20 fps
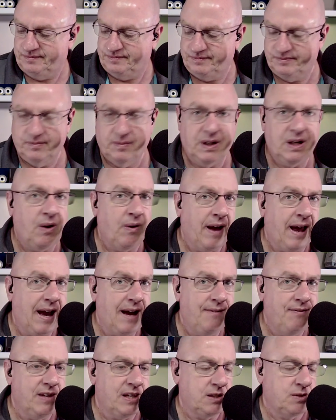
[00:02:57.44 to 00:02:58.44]
we don't
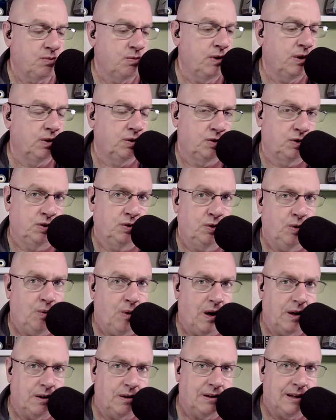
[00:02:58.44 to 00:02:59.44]
have this real true
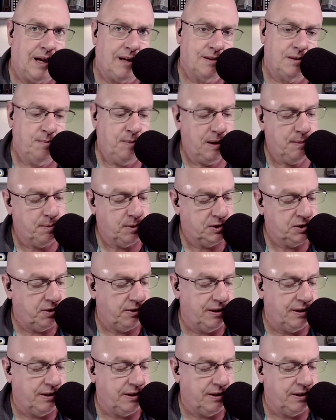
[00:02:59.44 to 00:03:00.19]
100,000 people join